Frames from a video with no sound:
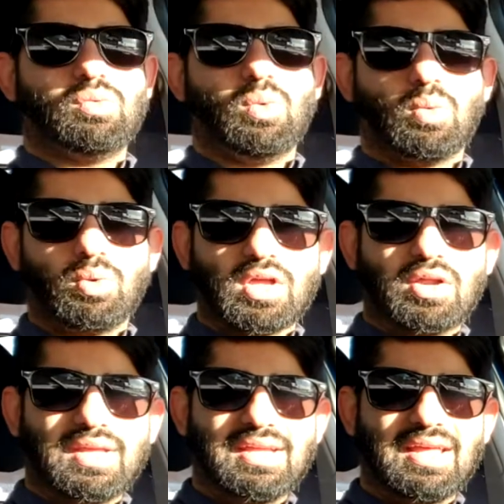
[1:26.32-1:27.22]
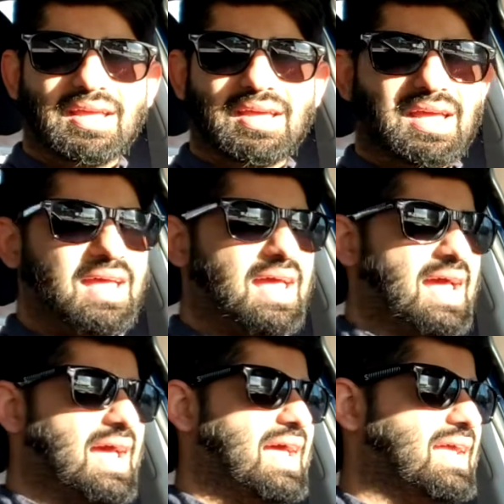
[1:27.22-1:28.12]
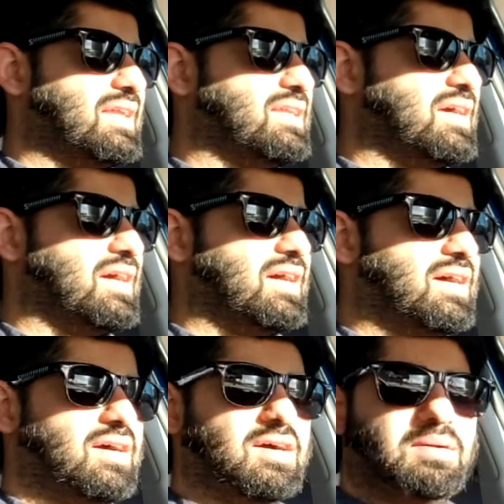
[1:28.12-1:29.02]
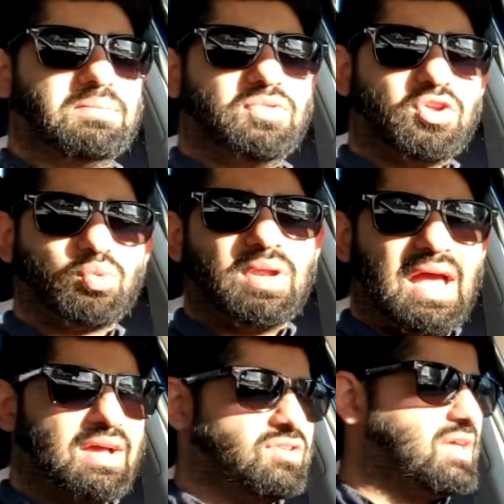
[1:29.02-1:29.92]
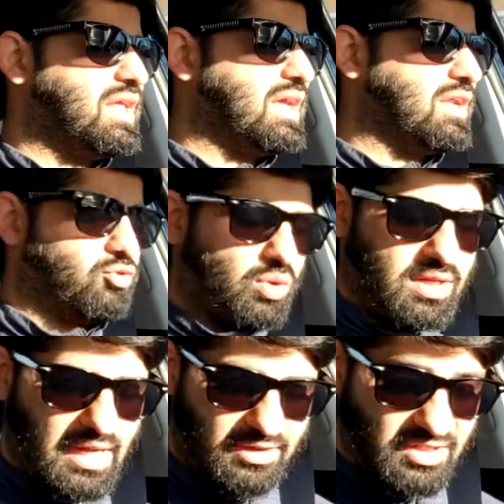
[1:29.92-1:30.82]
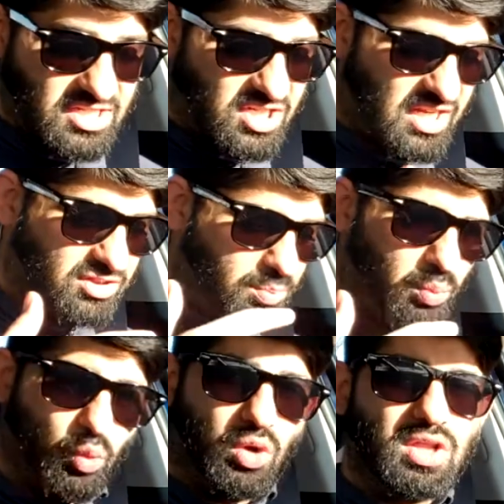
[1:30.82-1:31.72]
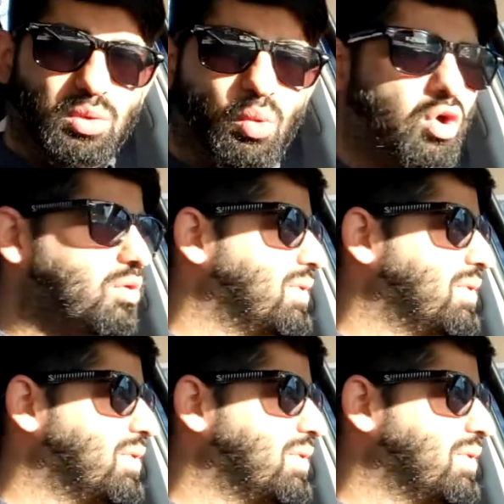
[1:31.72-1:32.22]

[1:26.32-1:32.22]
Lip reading: without heating, and this one has heating. It's really nice. Actually, it gets really warm.